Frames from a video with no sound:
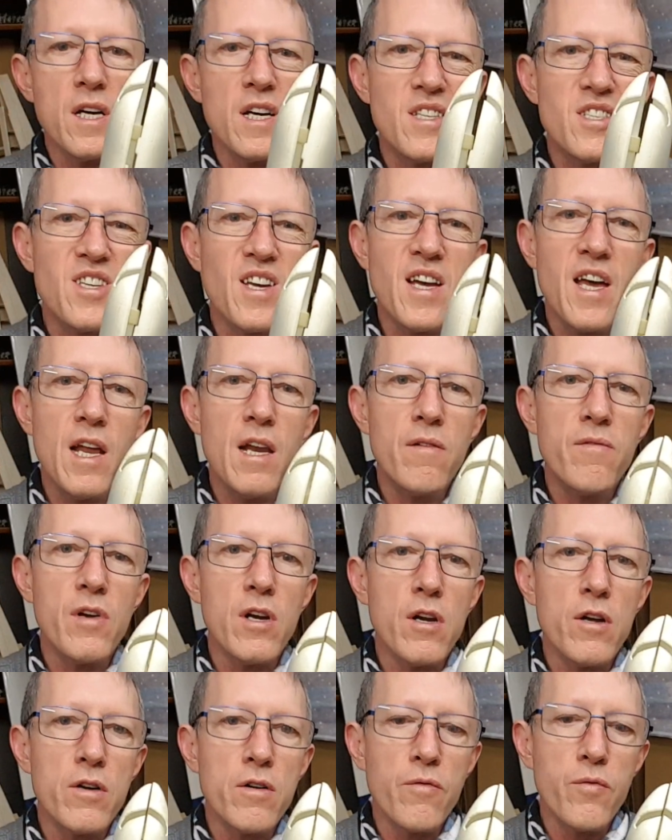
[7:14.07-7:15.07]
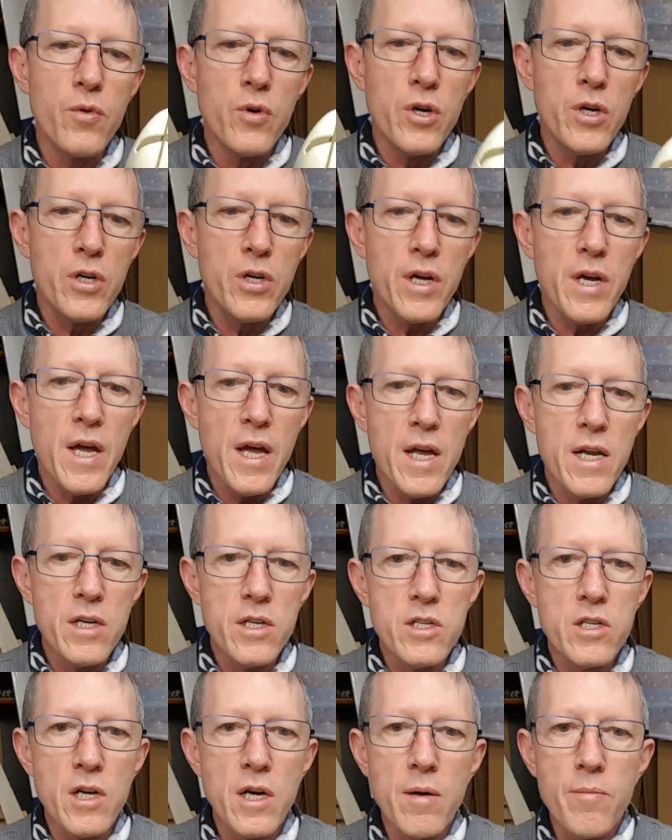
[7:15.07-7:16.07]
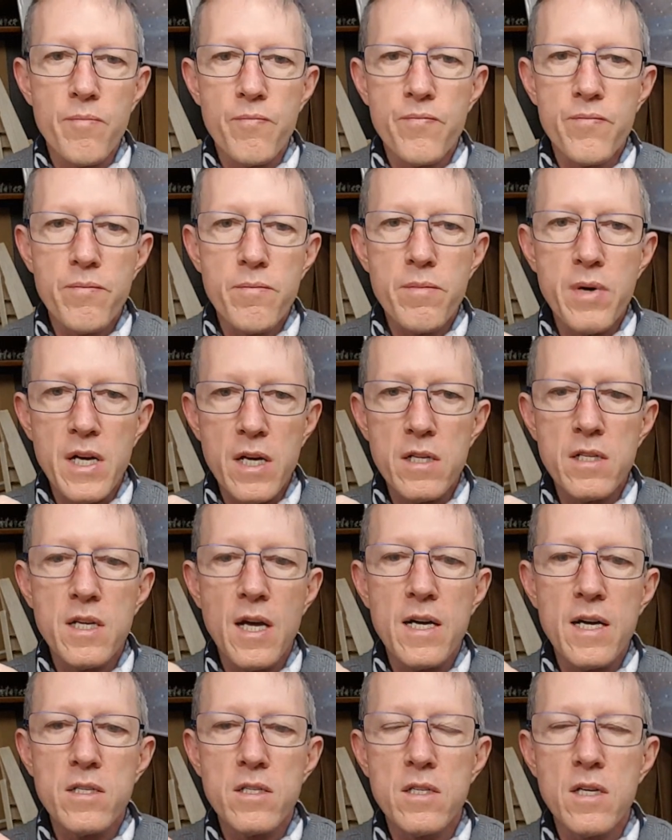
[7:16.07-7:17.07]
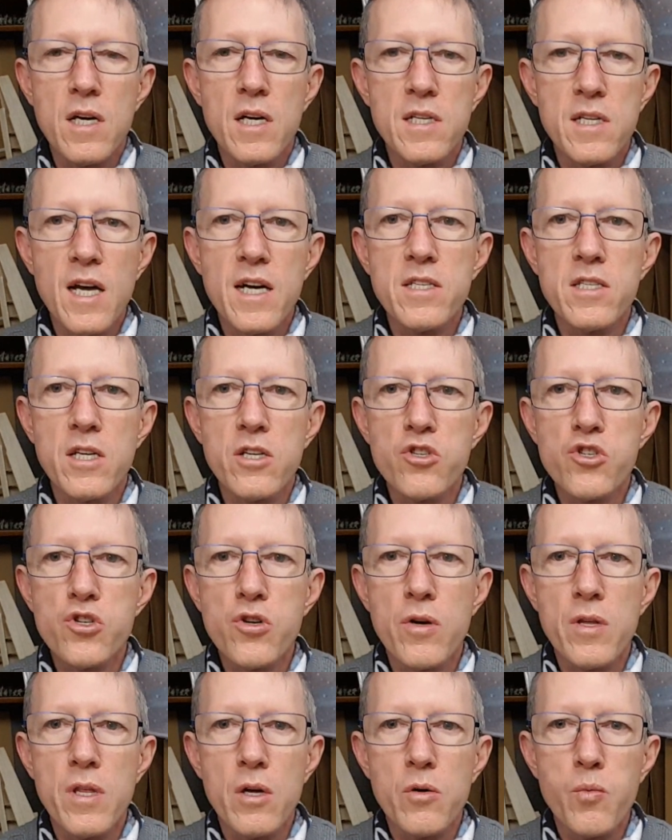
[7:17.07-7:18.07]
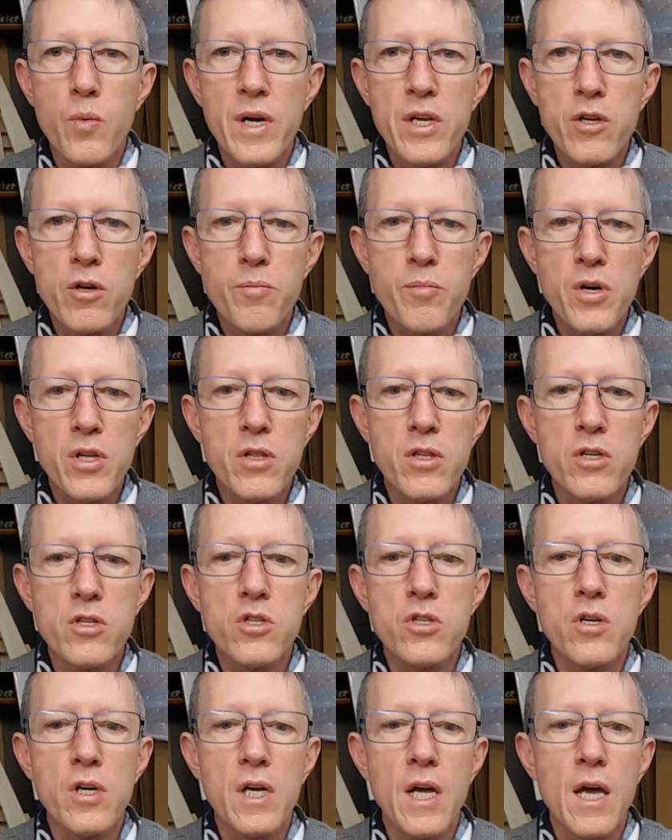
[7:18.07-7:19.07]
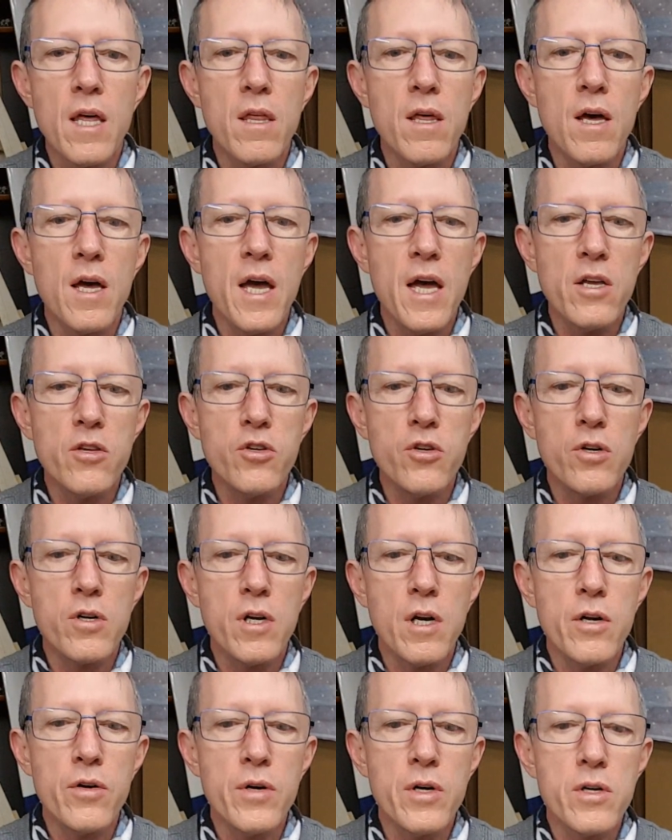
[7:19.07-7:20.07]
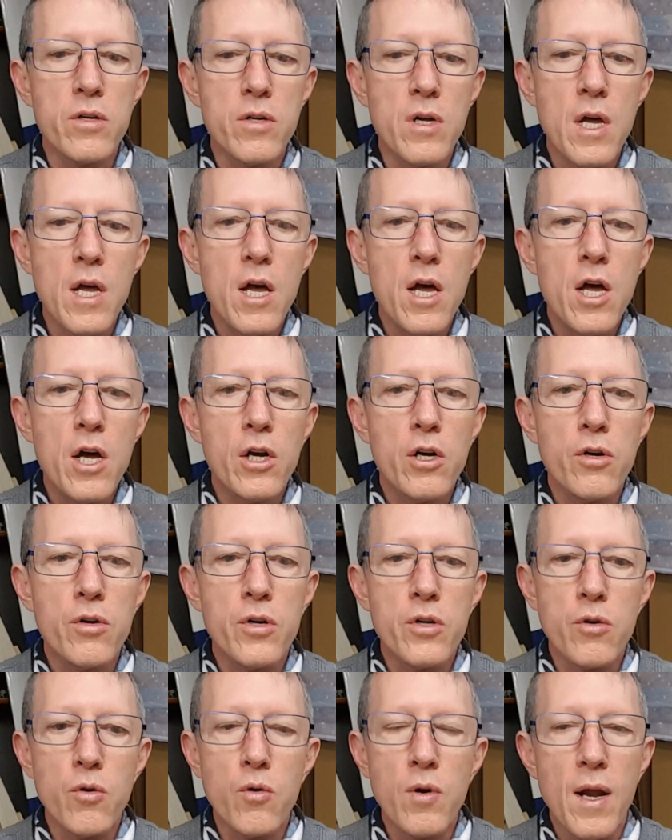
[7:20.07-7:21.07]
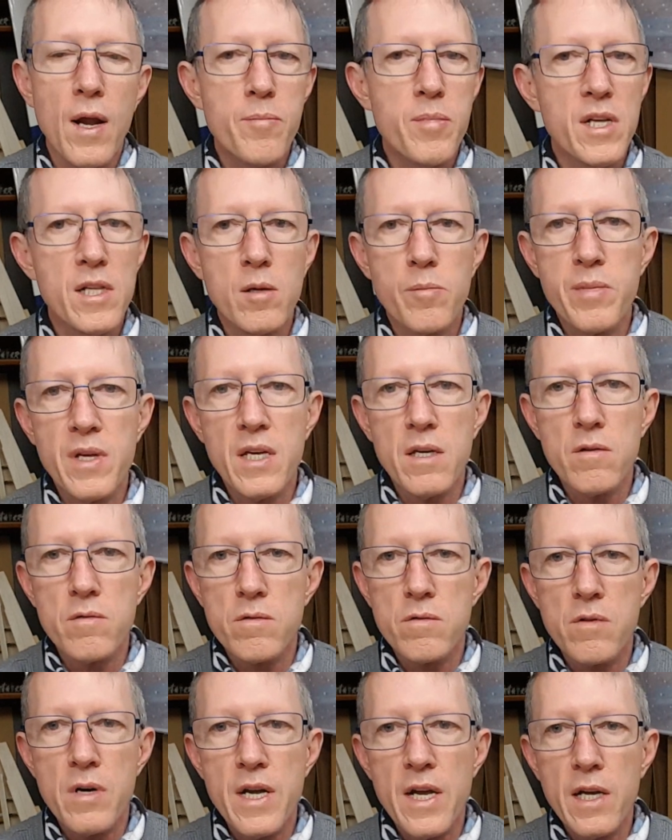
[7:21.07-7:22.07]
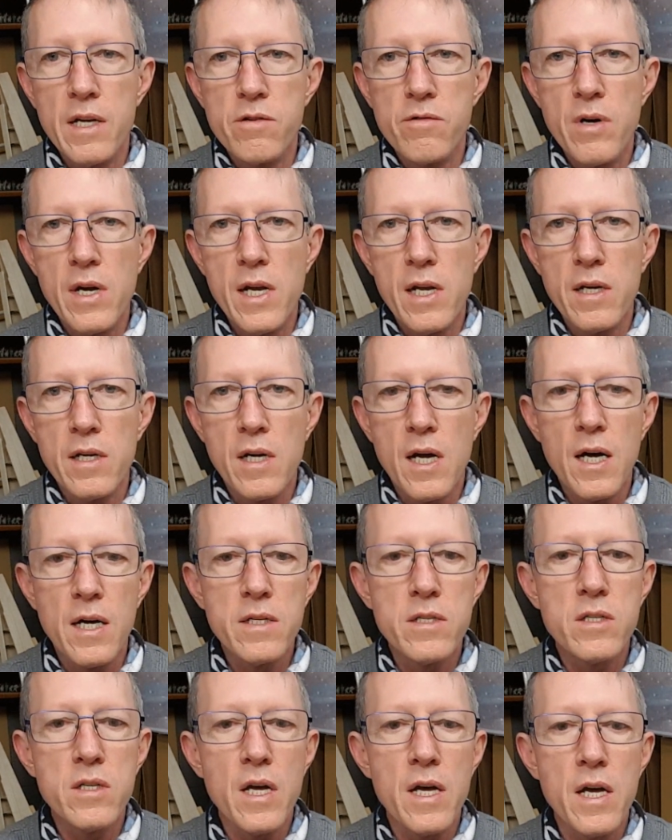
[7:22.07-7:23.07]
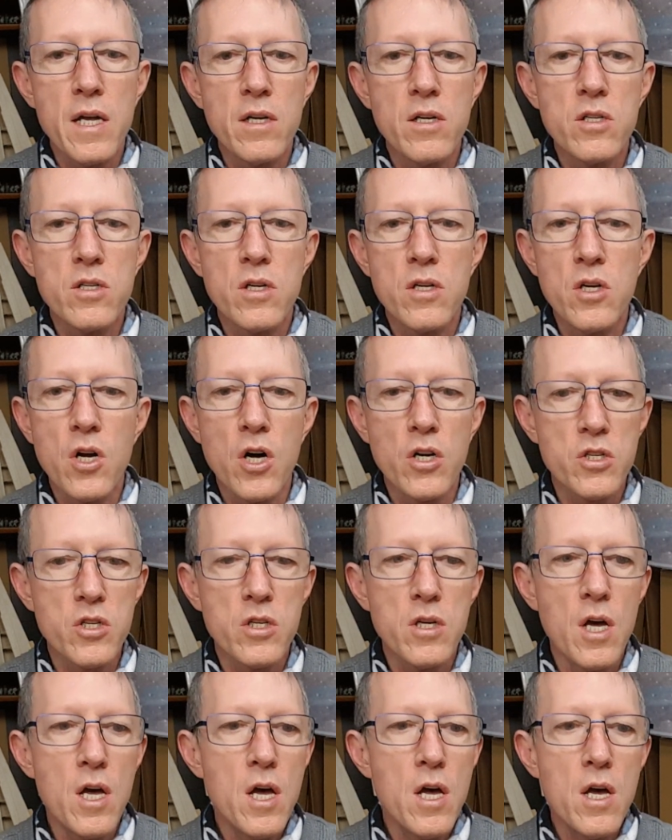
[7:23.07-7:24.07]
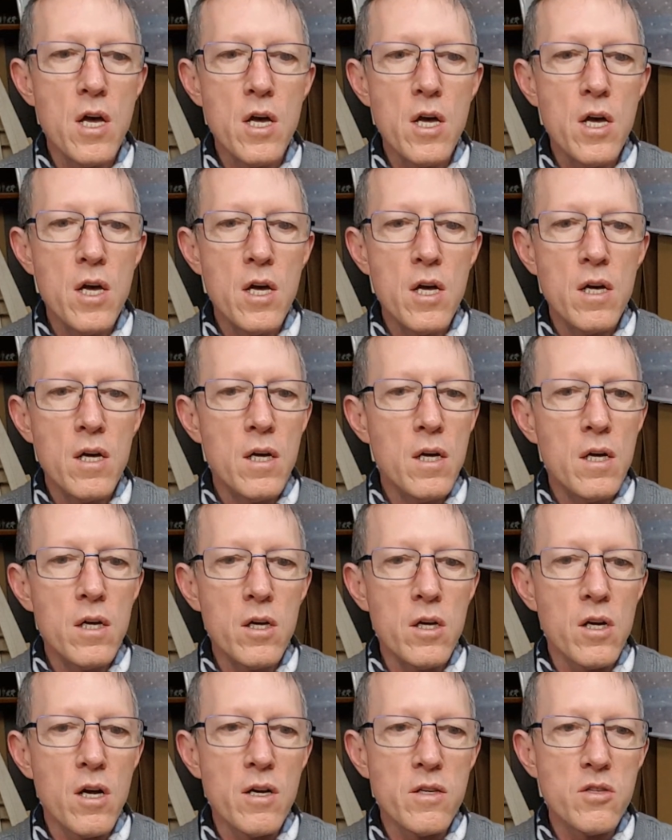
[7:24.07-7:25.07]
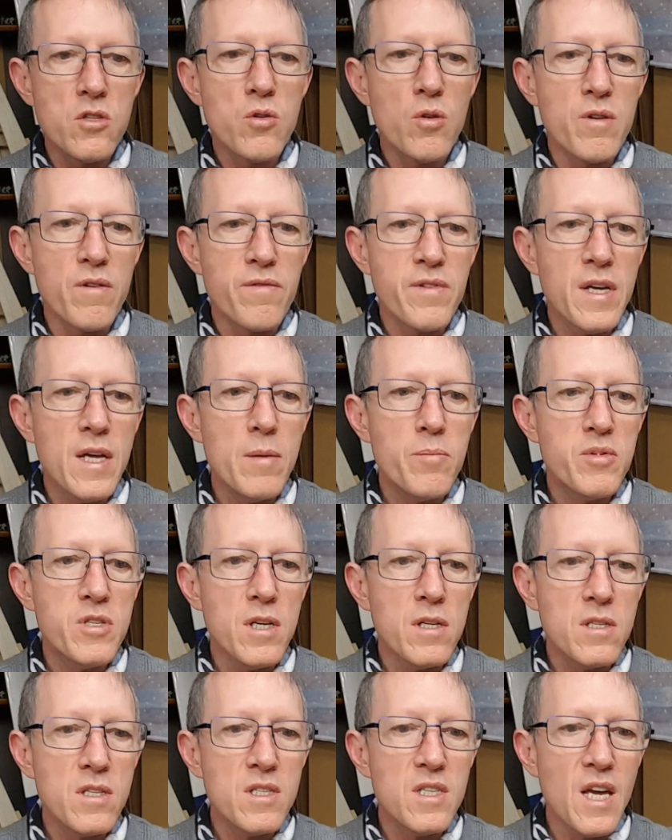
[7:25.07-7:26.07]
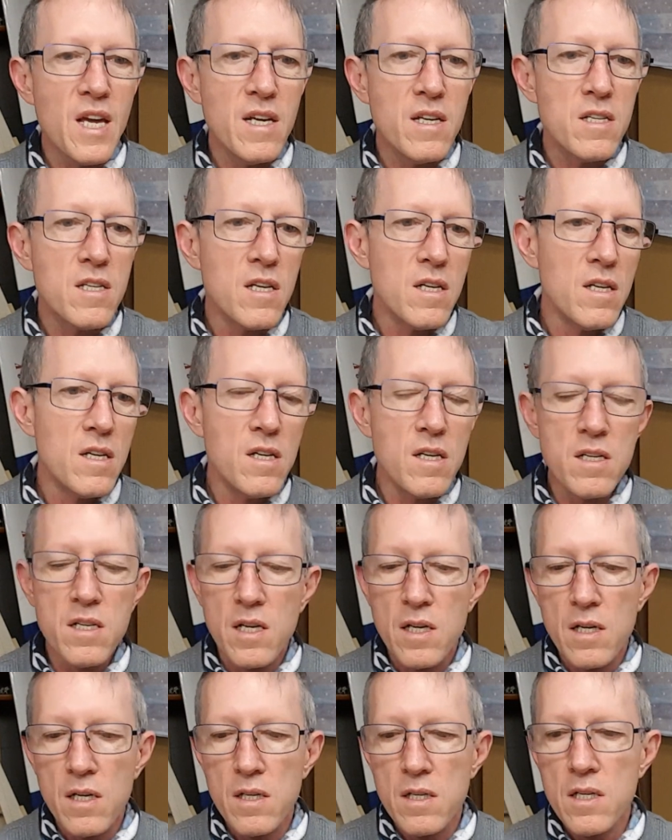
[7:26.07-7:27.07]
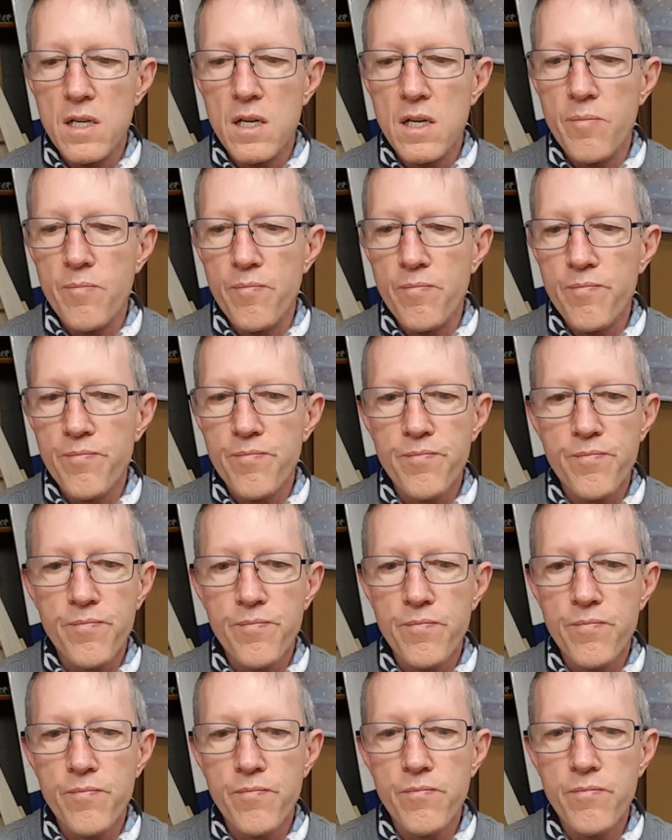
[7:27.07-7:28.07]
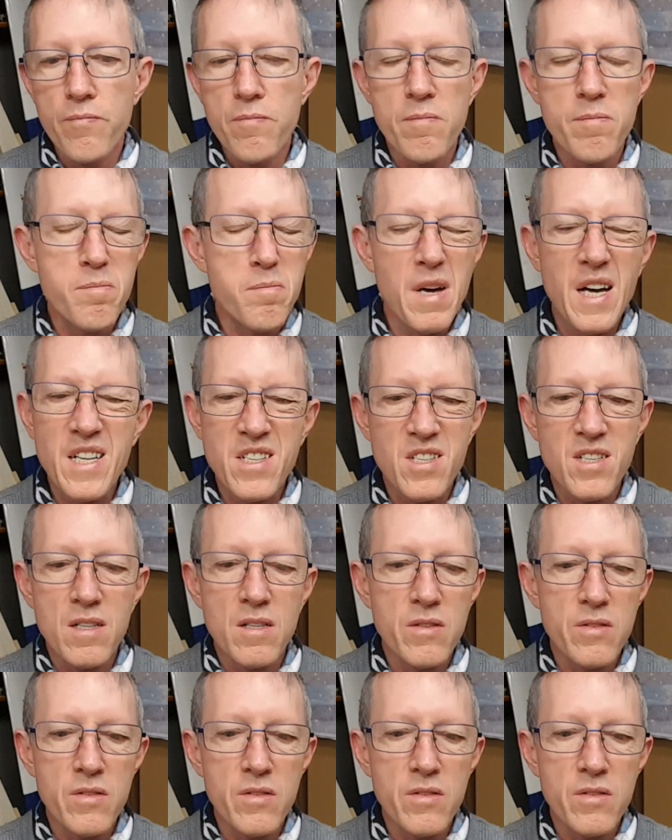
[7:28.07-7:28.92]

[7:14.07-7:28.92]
It's a hell of a lot of work, and but it does ensure that when you put this together and you glue it all up, it'll be really, really nice, and not, it sort of keeps it centered, and but